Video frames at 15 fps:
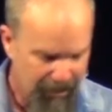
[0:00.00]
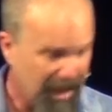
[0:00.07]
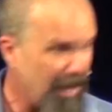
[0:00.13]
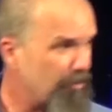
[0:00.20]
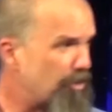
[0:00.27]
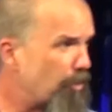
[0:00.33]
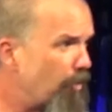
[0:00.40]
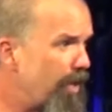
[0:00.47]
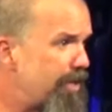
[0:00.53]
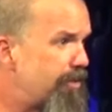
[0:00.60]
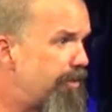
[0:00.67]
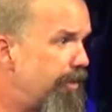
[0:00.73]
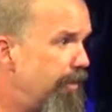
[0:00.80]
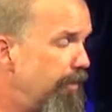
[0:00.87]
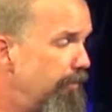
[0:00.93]
I was
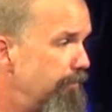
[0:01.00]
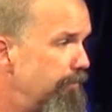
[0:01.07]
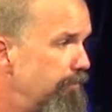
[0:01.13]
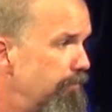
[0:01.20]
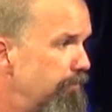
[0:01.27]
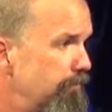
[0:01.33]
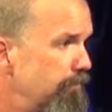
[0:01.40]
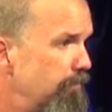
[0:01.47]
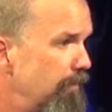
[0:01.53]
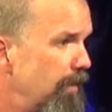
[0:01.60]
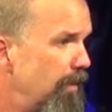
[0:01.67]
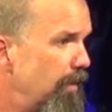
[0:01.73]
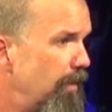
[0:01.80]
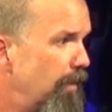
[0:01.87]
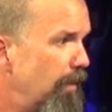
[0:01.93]
arrested
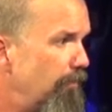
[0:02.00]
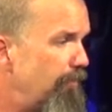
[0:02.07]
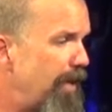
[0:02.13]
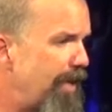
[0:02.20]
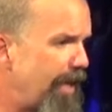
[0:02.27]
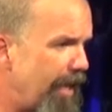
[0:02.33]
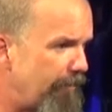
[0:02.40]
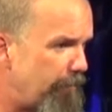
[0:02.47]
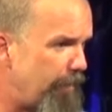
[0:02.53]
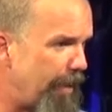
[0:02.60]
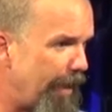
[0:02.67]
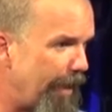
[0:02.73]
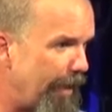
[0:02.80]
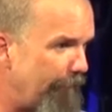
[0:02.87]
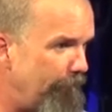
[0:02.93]
by the
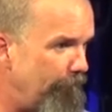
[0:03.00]
FBI.